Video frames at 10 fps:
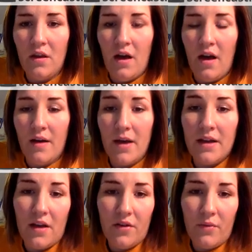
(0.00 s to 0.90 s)

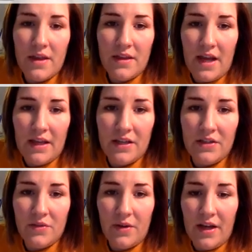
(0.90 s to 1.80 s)
Another way that I can
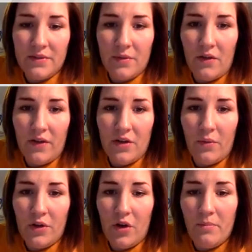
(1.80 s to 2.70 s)
do it as well, if I don't
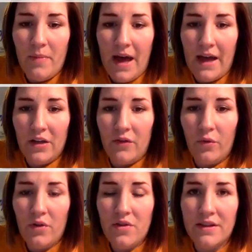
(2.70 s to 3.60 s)
want to go back and
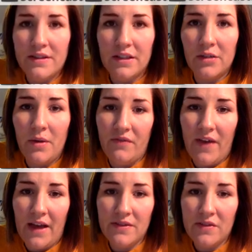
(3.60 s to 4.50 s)
forth, that's a little bit
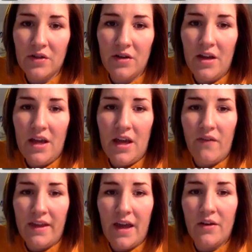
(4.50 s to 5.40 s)
faster. If
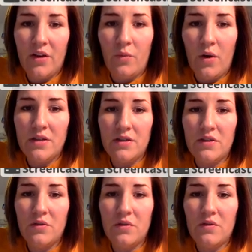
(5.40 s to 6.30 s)
I counted 1,
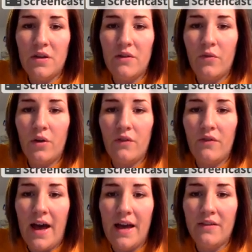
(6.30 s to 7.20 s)
2, 3, 4,
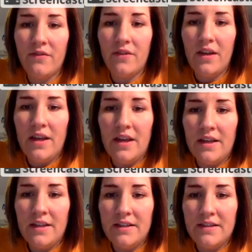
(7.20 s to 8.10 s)
5,
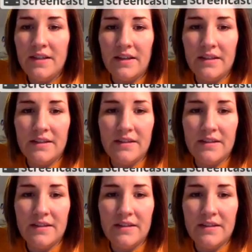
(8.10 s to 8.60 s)
6,